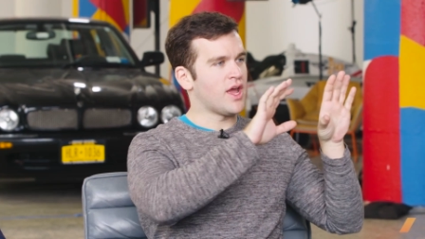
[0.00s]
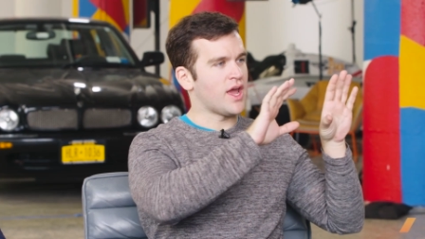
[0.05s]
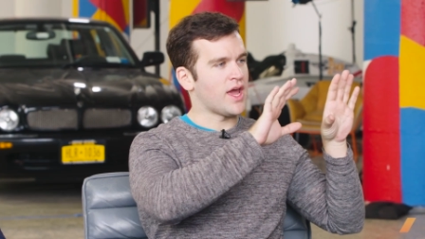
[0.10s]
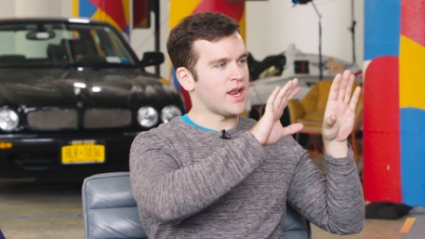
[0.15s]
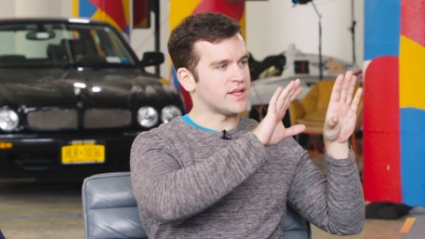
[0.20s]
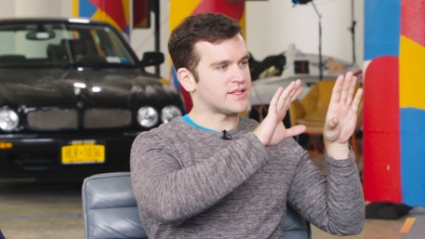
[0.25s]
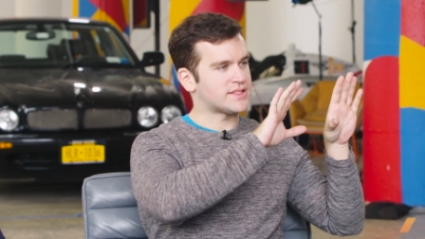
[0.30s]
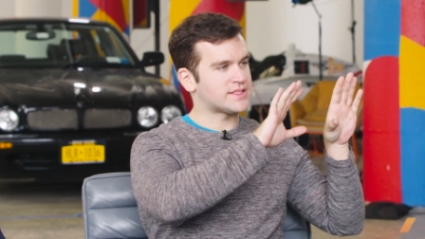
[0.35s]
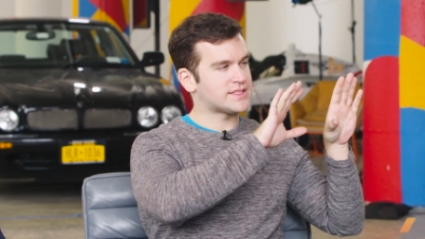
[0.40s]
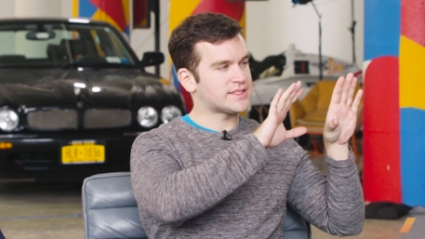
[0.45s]

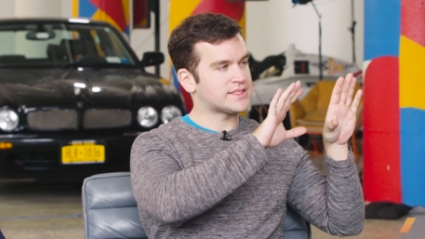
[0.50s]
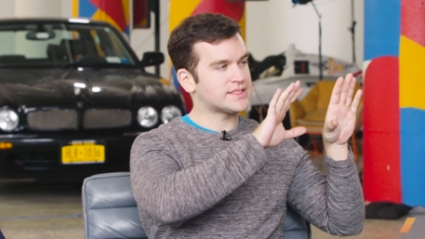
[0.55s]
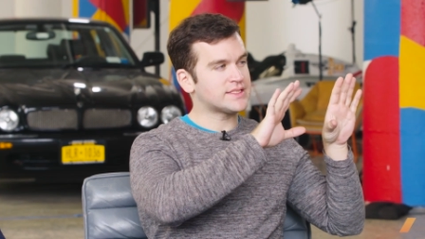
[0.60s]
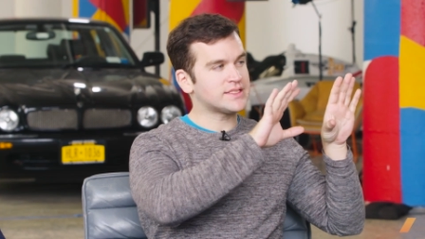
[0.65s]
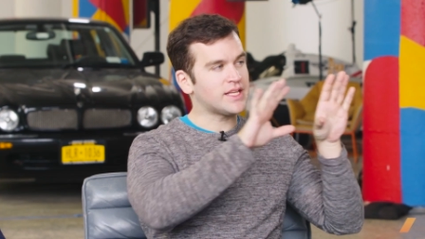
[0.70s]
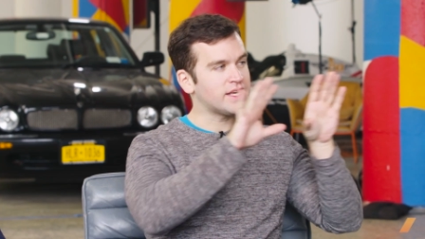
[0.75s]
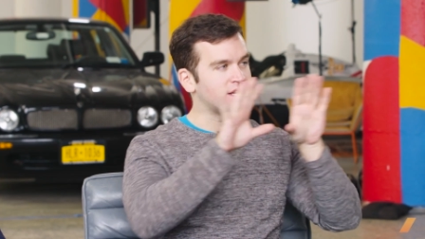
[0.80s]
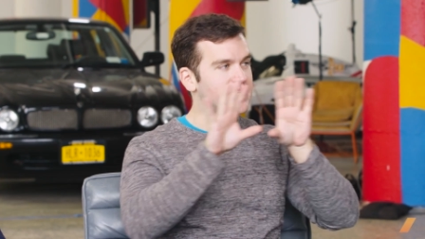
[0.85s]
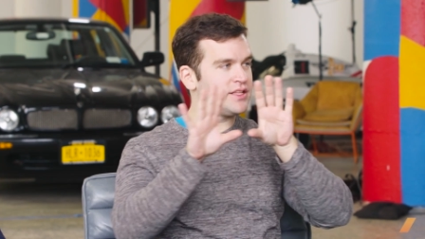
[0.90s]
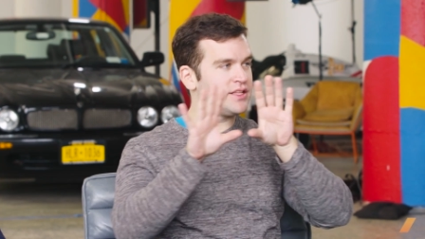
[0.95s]
And it's
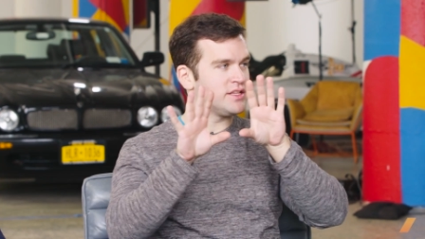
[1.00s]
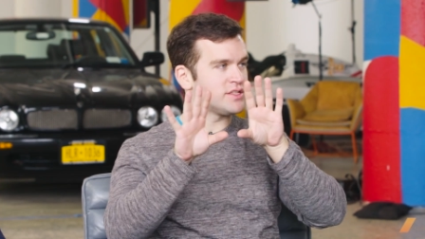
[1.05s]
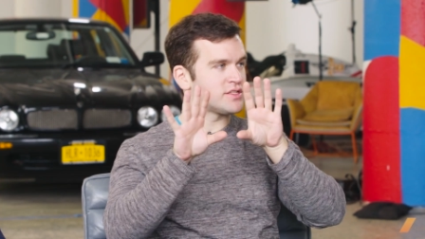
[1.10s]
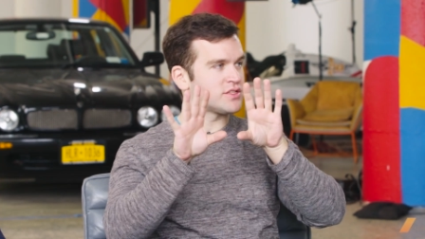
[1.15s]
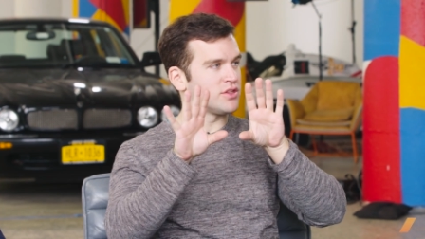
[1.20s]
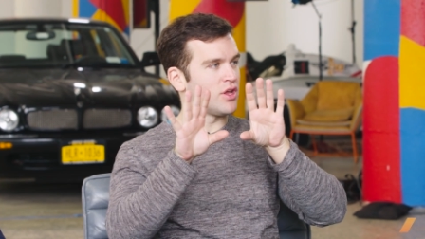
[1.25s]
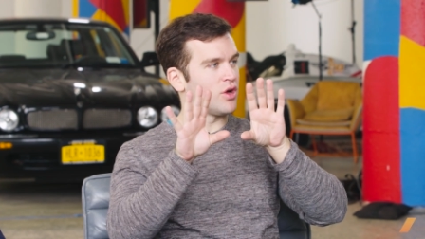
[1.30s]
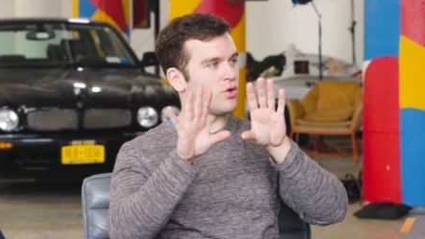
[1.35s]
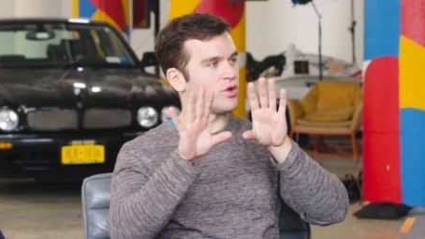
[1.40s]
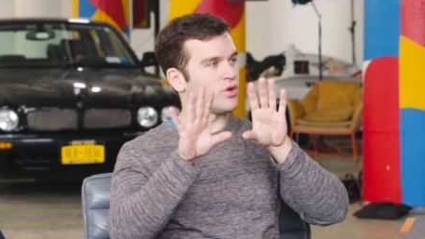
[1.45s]
slightly
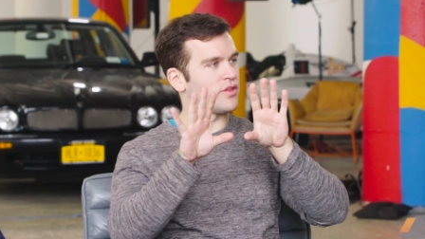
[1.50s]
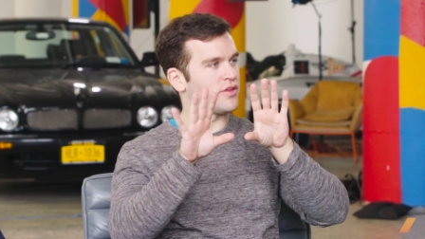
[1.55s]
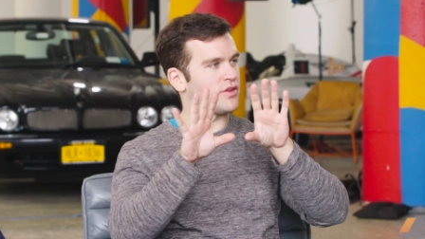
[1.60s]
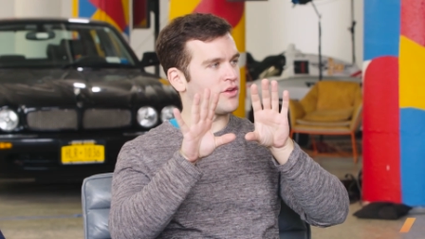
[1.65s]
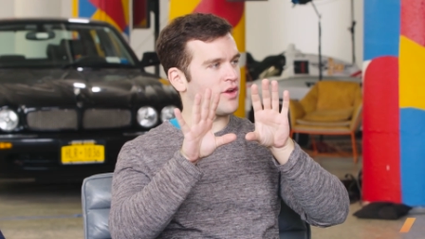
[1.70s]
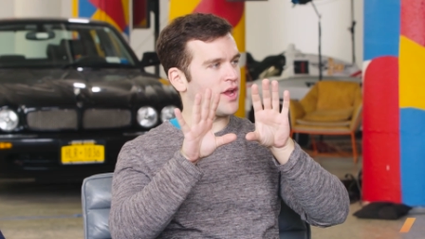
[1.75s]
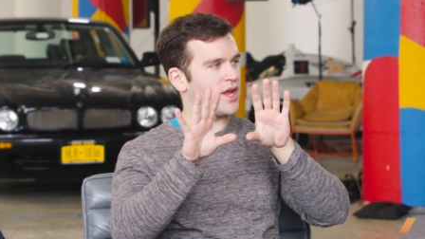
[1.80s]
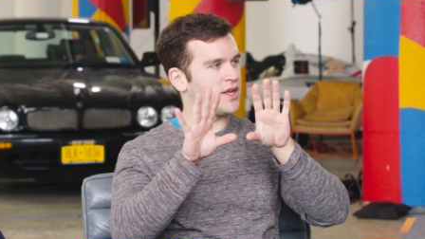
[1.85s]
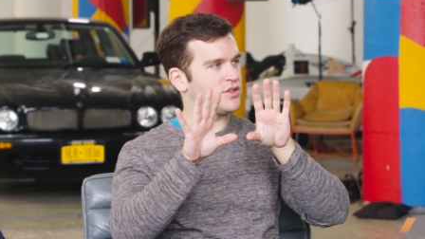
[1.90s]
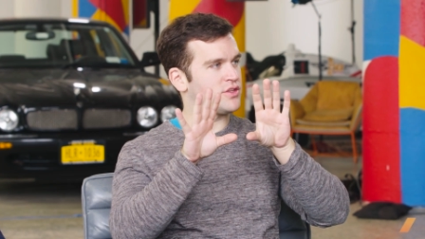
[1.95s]
slower than
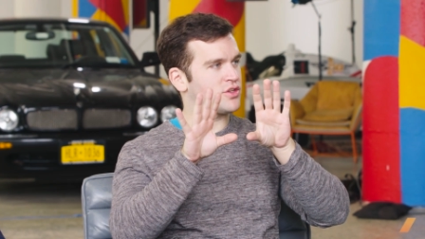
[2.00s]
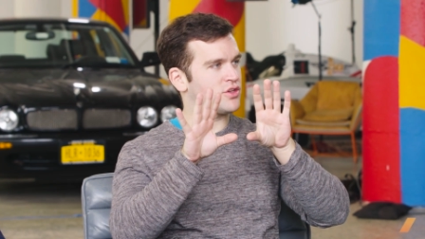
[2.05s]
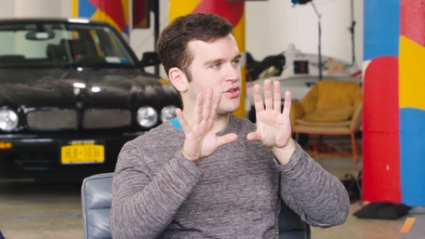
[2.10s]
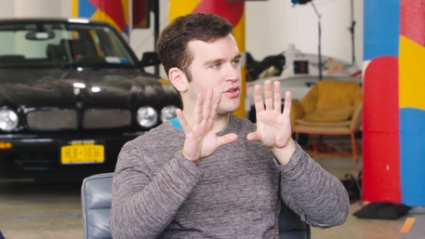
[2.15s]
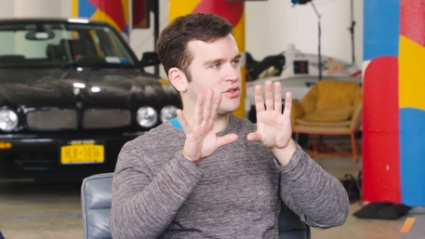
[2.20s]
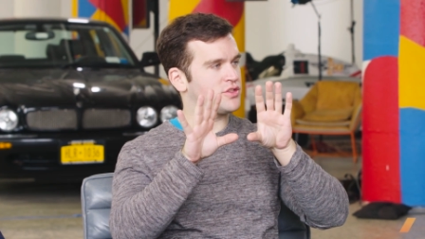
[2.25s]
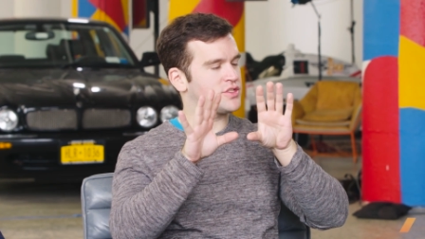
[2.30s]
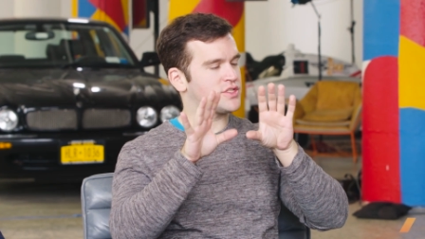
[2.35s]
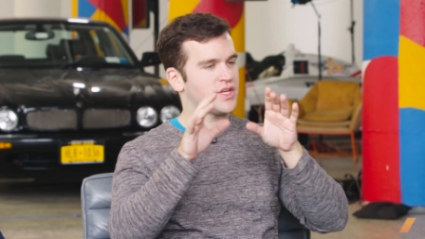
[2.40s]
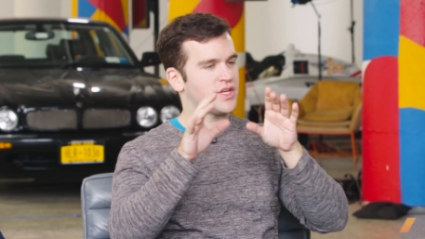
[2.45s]
your head
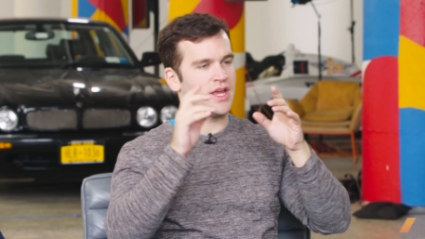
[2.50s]
turns,